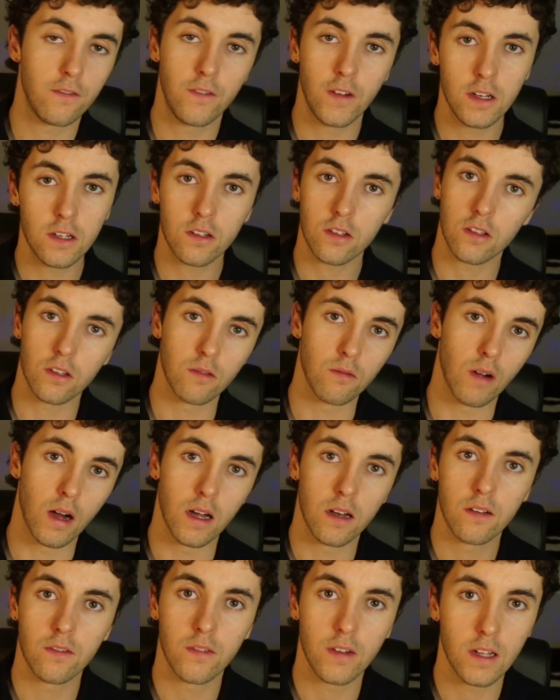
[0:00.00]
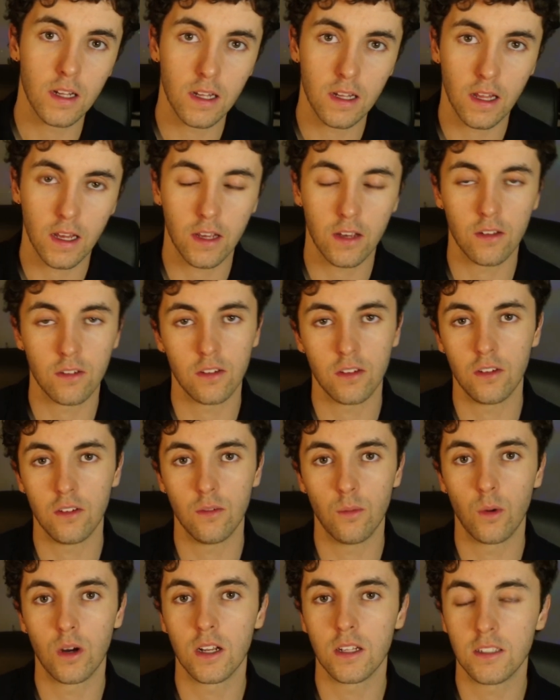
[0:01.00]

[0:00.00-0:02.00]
finish the run feeling like you want to